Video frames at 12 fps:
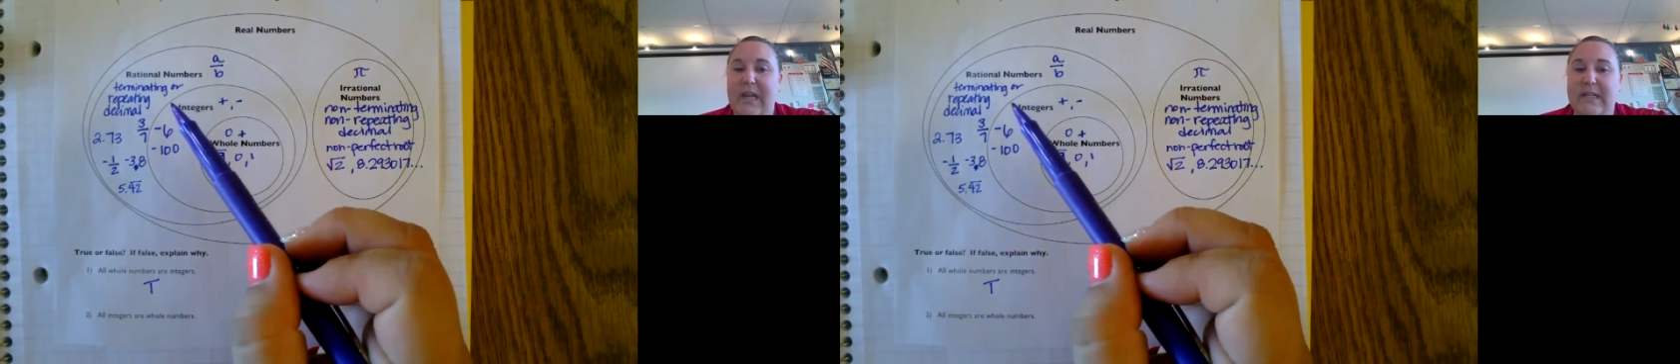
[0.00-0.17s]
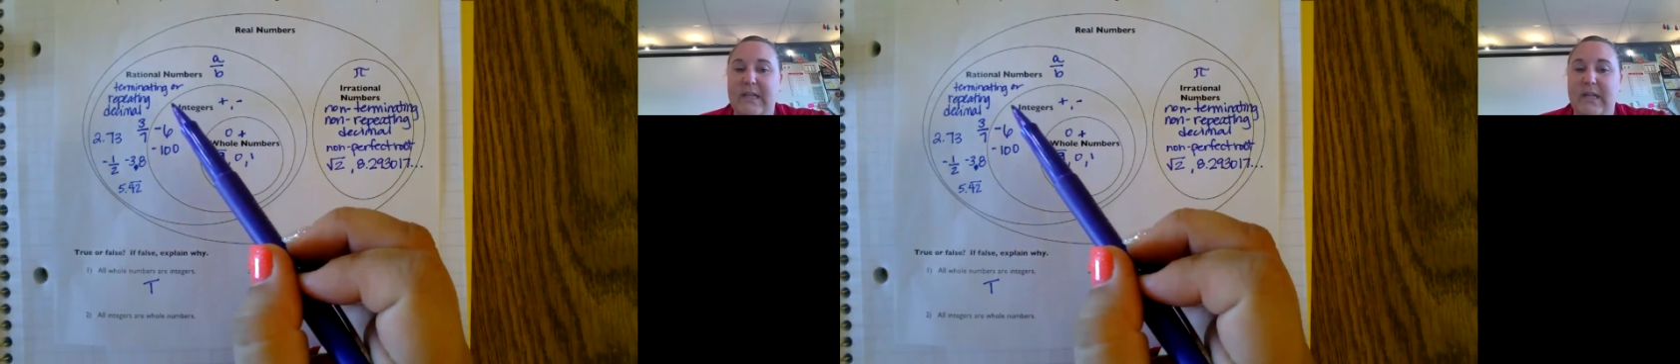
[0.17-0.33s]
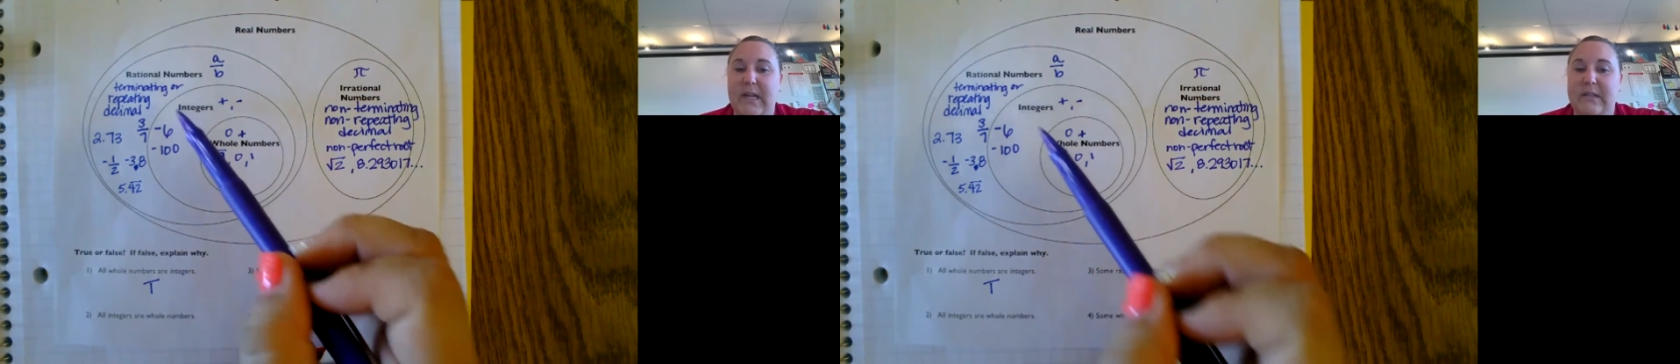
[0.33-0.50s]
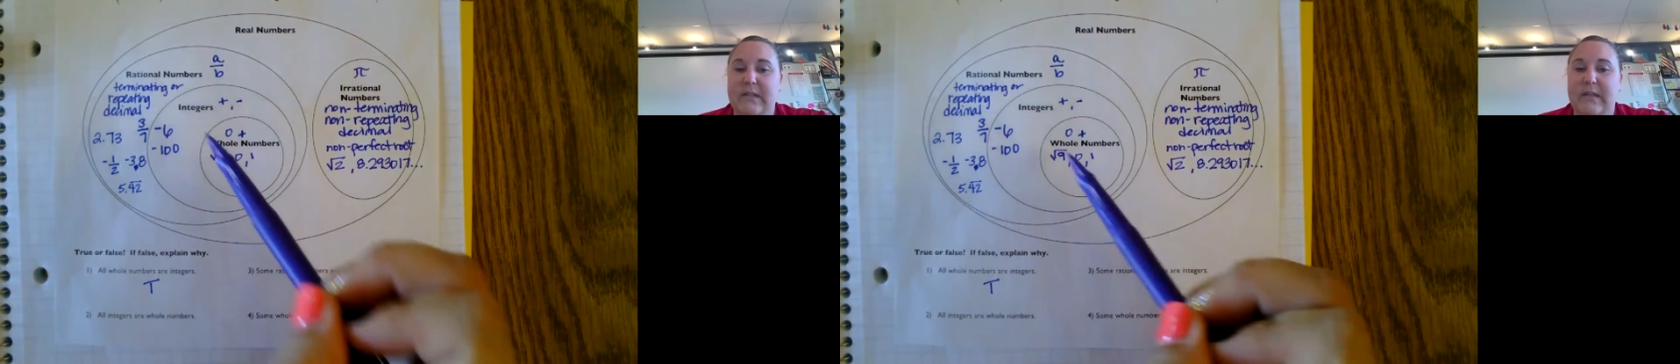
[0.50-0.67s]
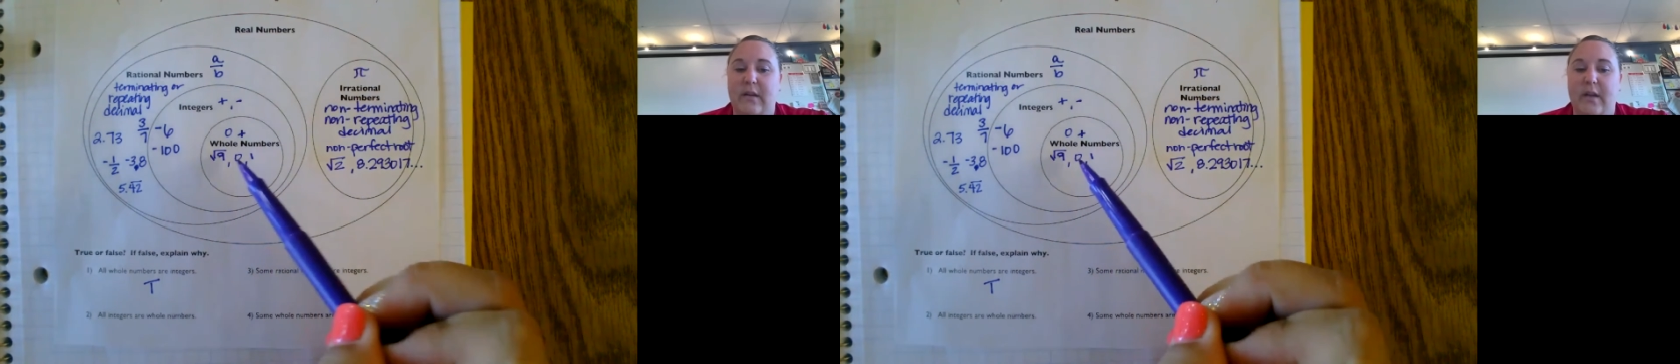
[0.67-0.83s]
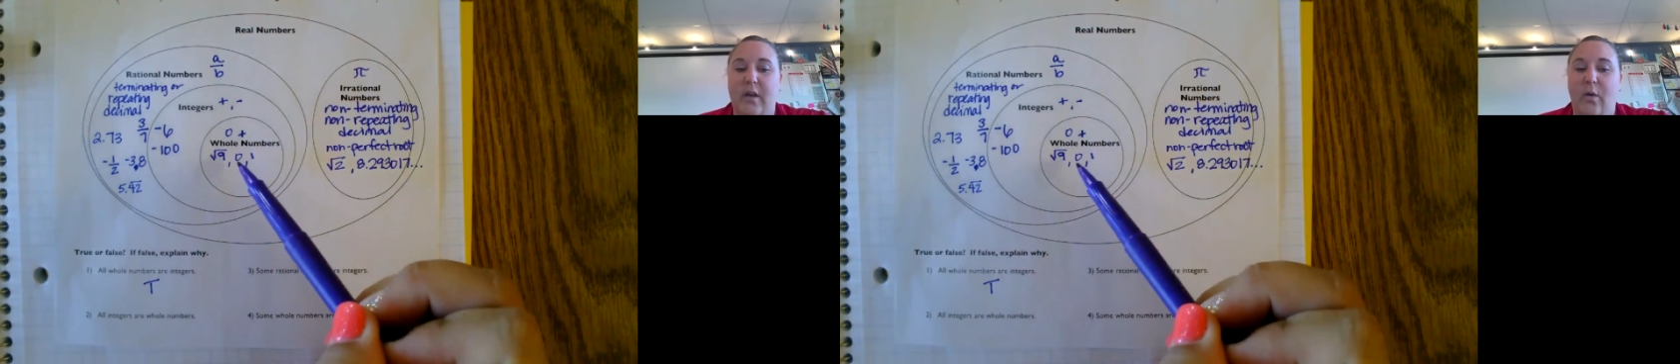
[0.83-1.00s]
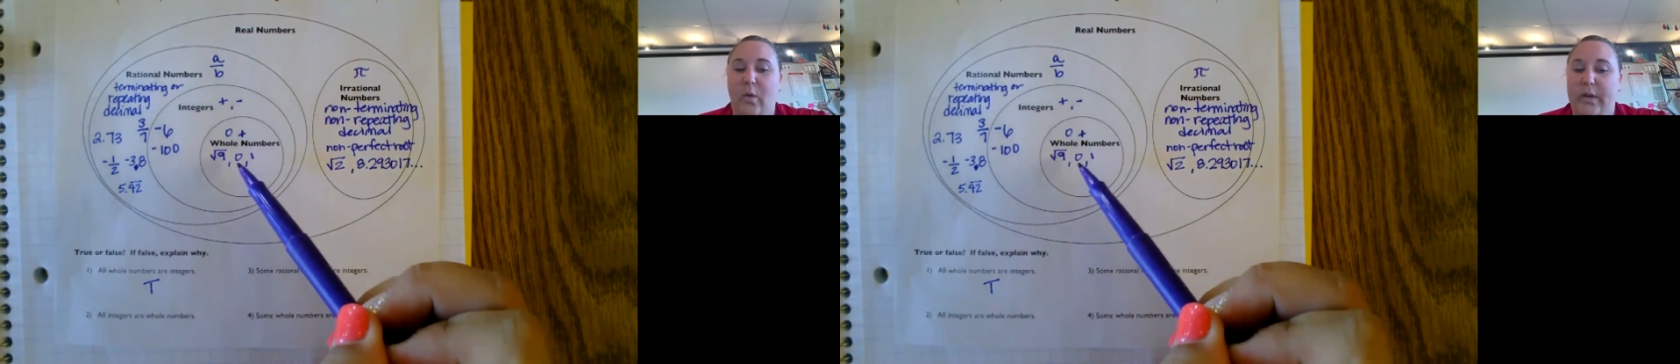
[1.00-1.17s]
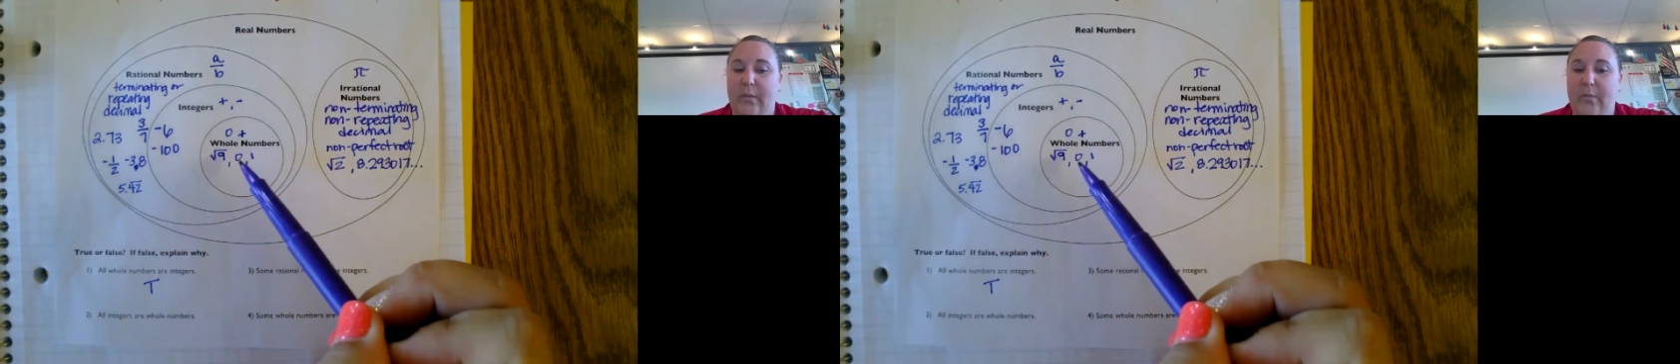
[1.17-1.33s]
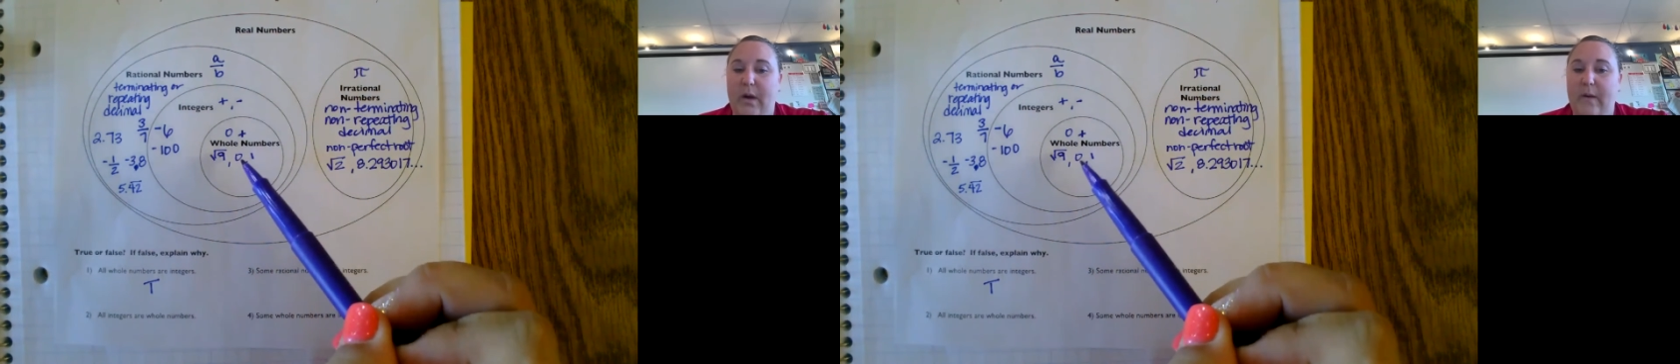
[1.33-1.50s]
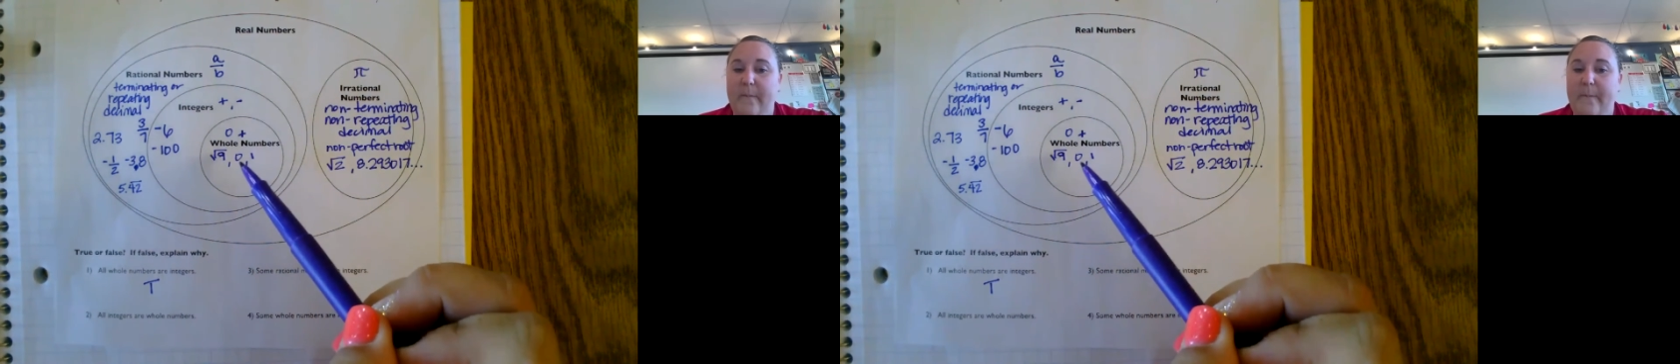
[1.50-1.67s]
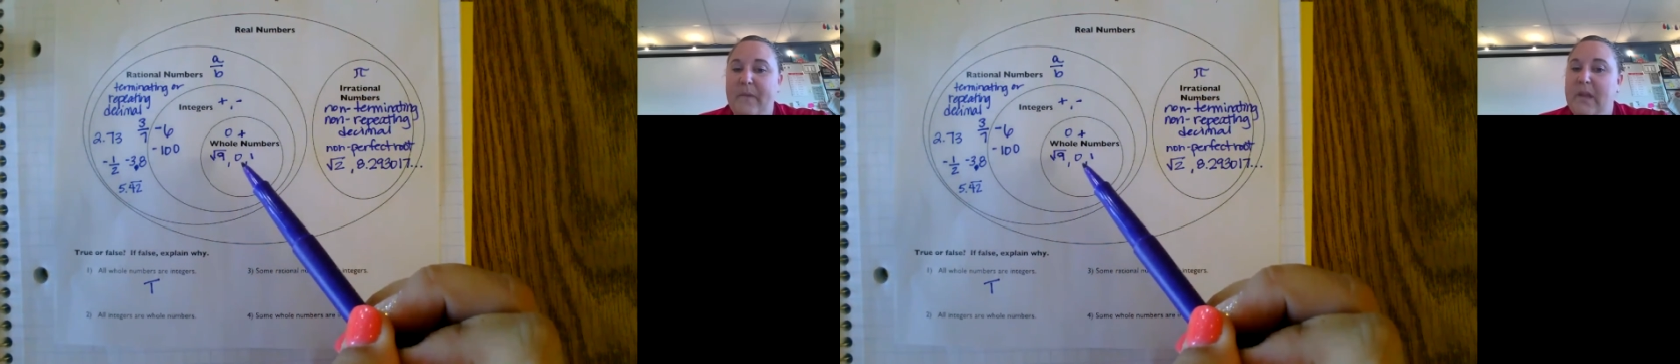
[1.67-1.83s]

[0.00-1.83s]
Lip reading: isn't necessarily a whole number.